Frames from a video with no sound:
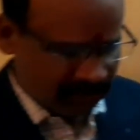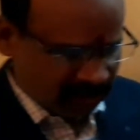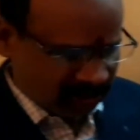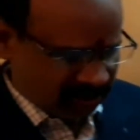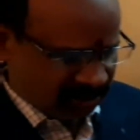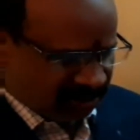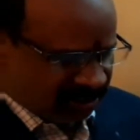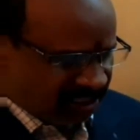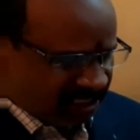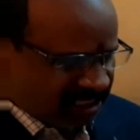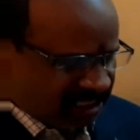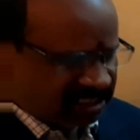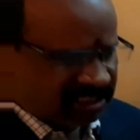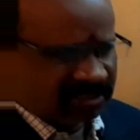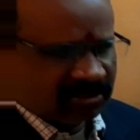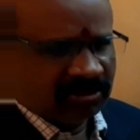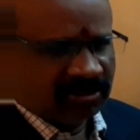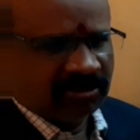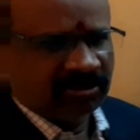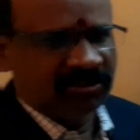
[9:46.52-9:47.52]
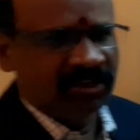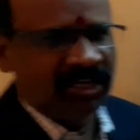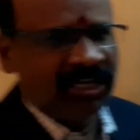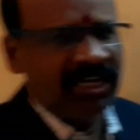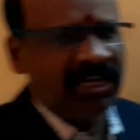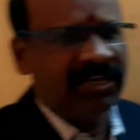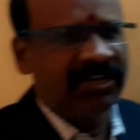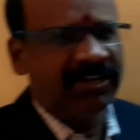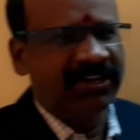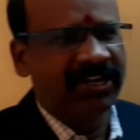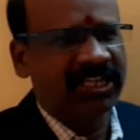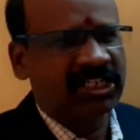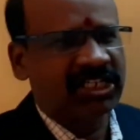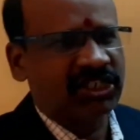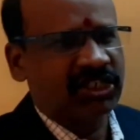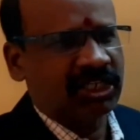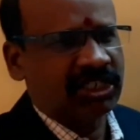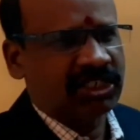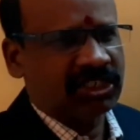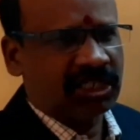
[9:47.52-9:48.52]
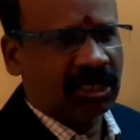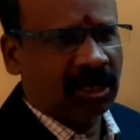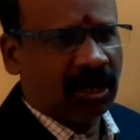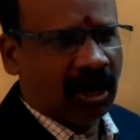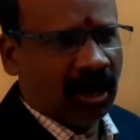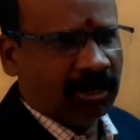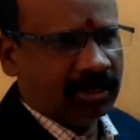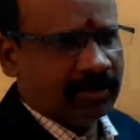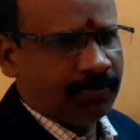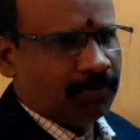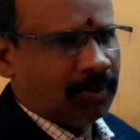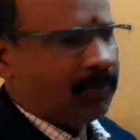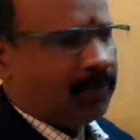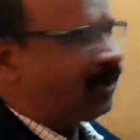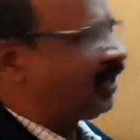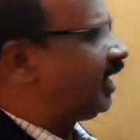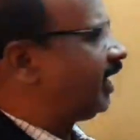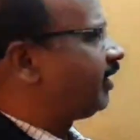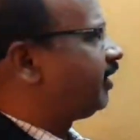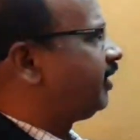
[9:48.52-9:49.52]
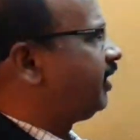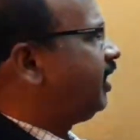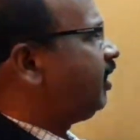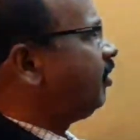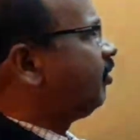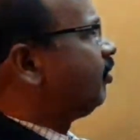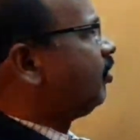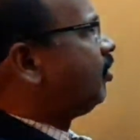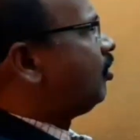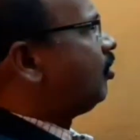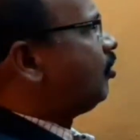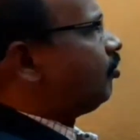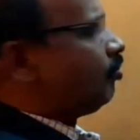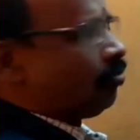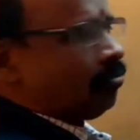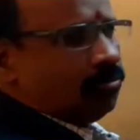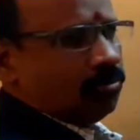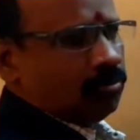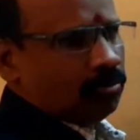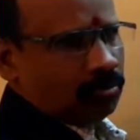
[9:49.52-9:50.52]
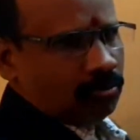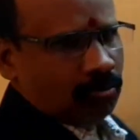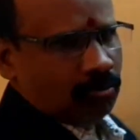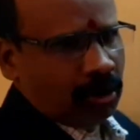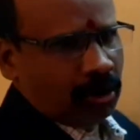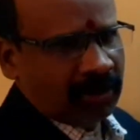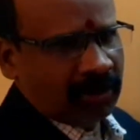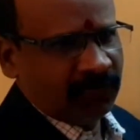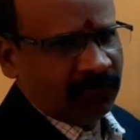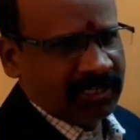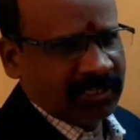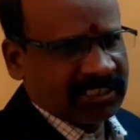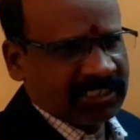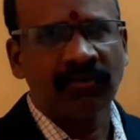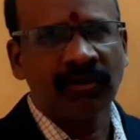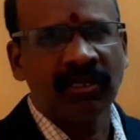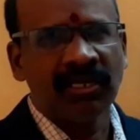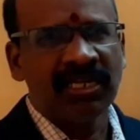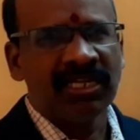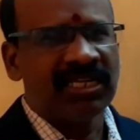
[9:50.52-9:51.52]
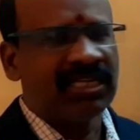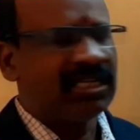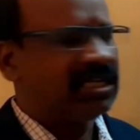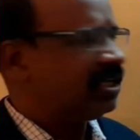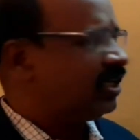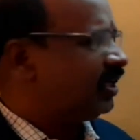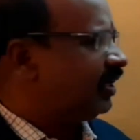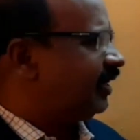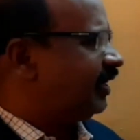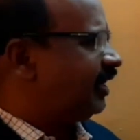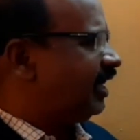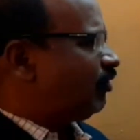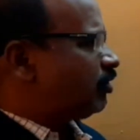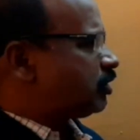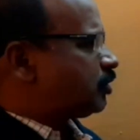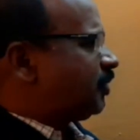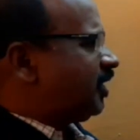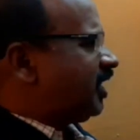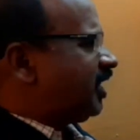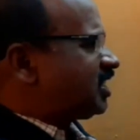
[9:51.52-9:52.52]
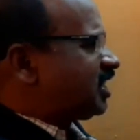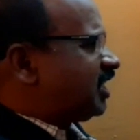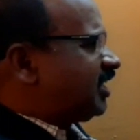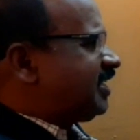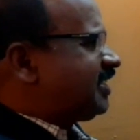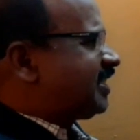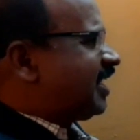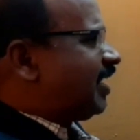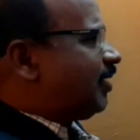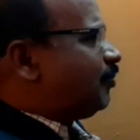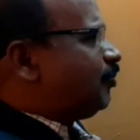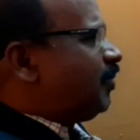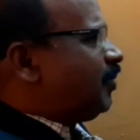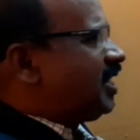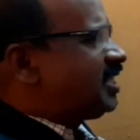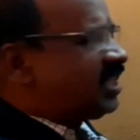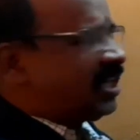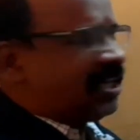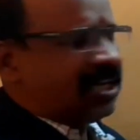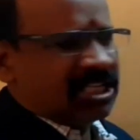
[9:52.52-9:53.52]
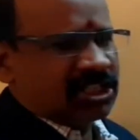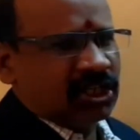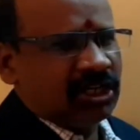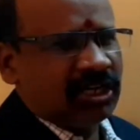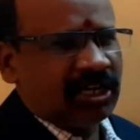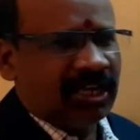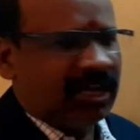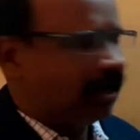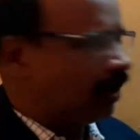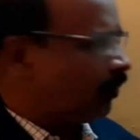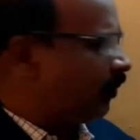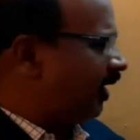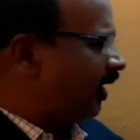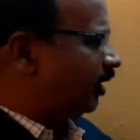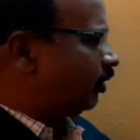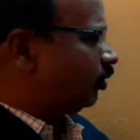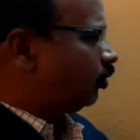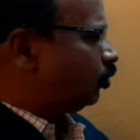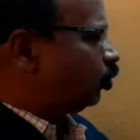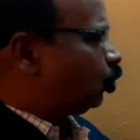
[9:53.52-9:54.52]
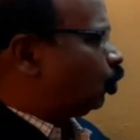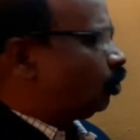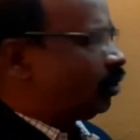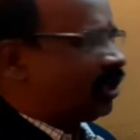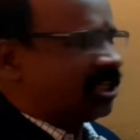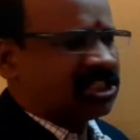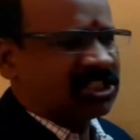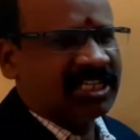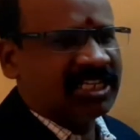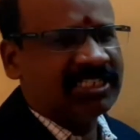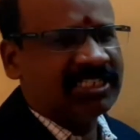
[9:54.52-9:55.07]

These three decisions are implemented in modern phase. Investment decision is the major decision, remaining two decisions.